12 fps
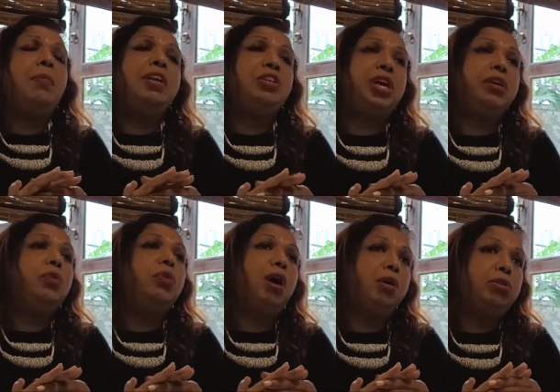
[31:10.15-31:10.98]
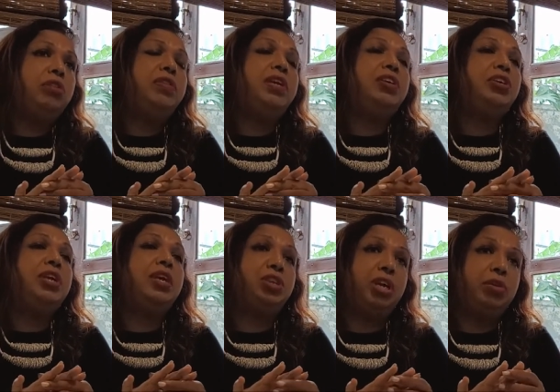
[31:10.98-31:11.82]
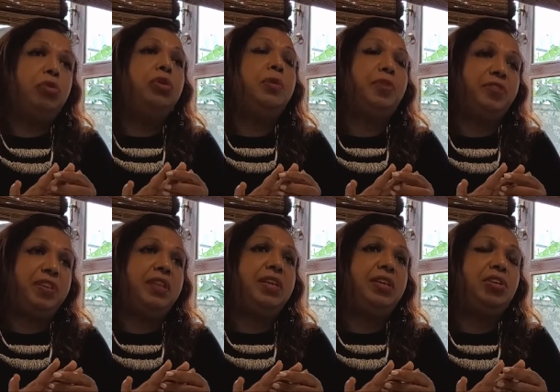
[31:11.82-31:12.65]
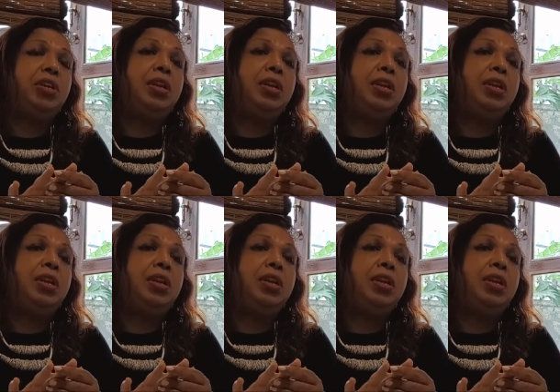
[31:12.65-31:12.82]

but she had to go out station and she had to do a presentation,